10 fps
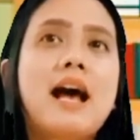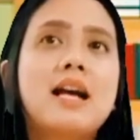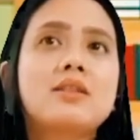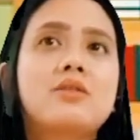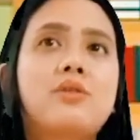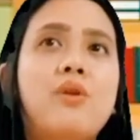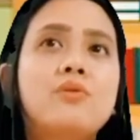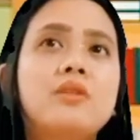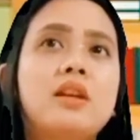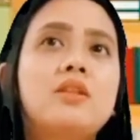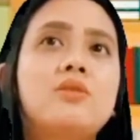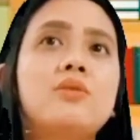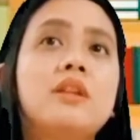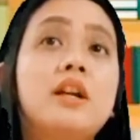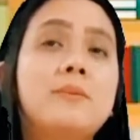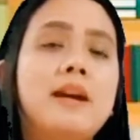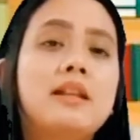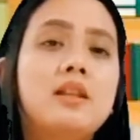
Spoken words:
has grown into nearby